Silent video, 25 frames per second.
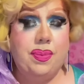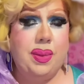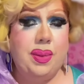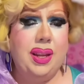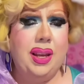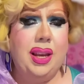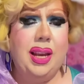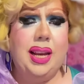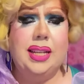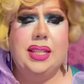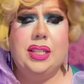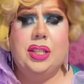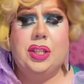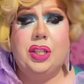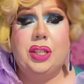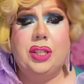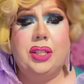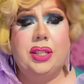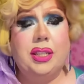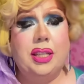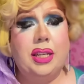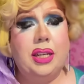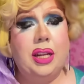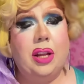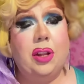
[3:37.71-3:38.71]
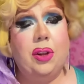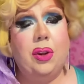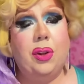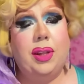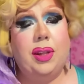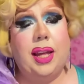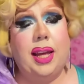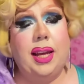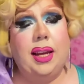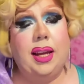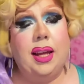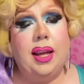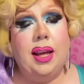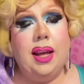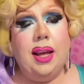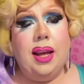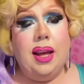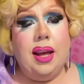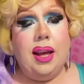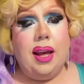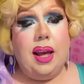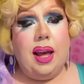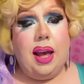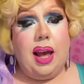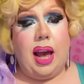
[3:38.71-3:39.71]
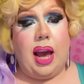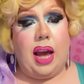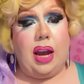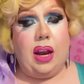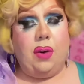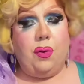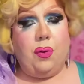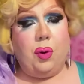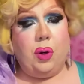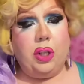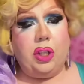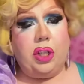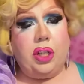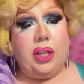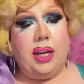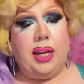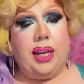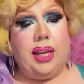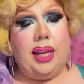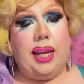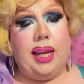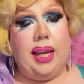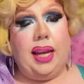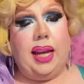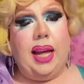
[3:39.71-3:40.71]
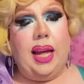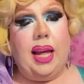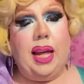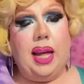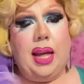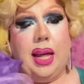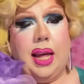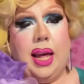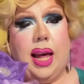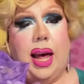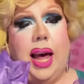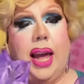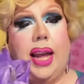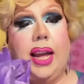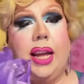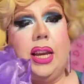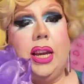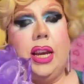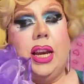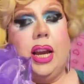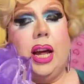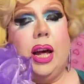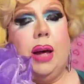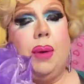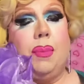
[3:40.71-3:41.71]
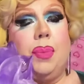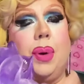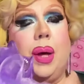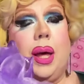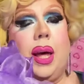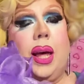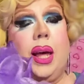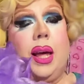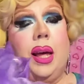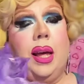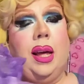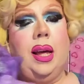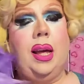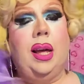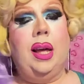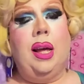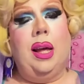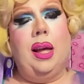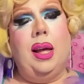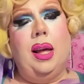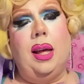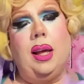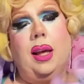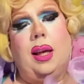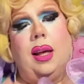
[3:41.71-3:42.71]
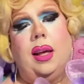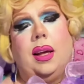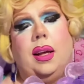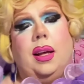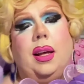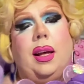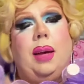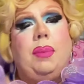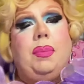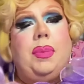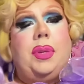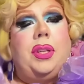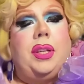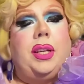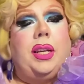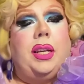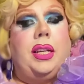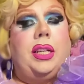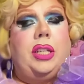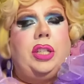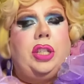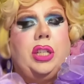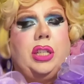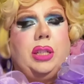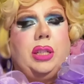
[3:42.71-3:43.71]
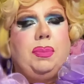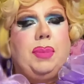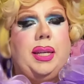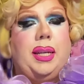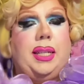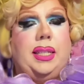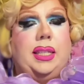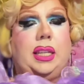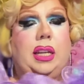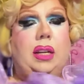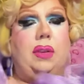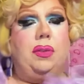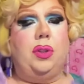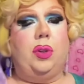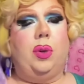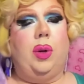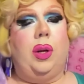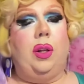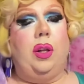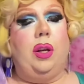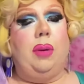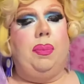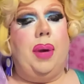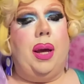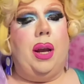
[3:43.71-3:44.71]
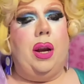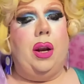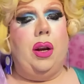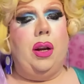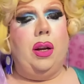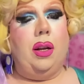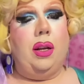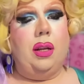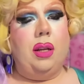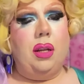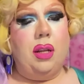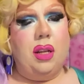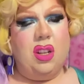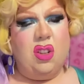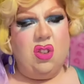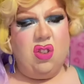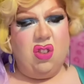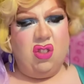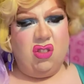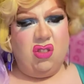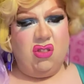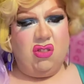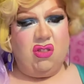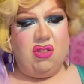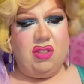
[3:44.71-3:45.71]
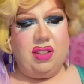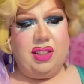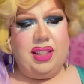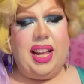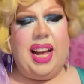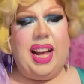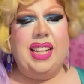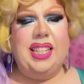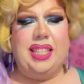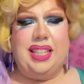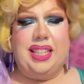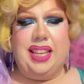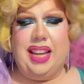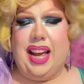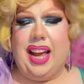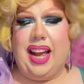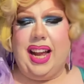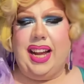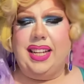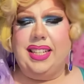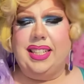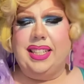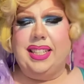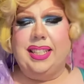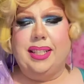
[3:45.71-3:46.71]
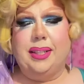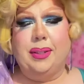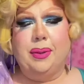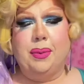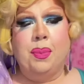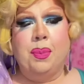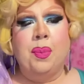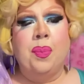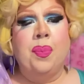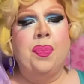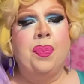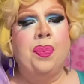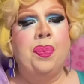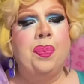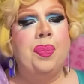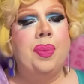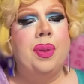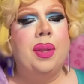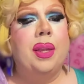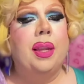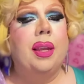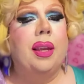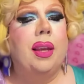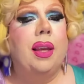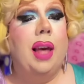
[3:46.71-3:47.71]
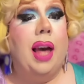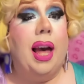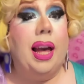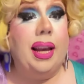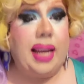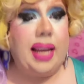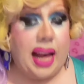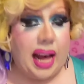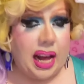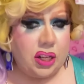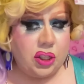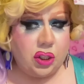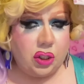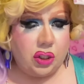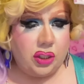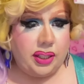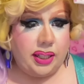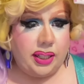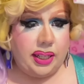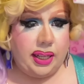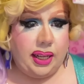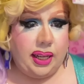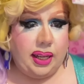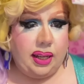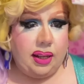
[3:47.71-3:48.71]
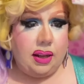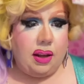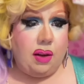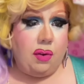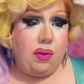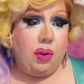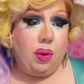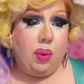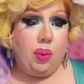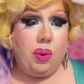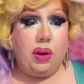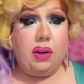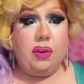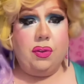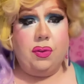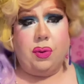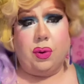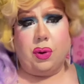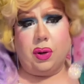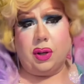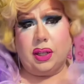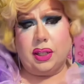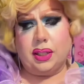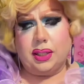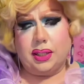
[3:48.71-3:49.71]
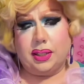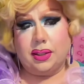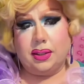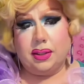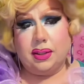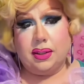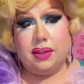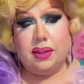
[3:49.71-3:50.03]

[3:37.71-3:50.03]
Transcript: it's just another thing. And unfortunately, I ended up, I'm just going to adjust myself so I look better. Oh, that's nice. A casualty of the workforce.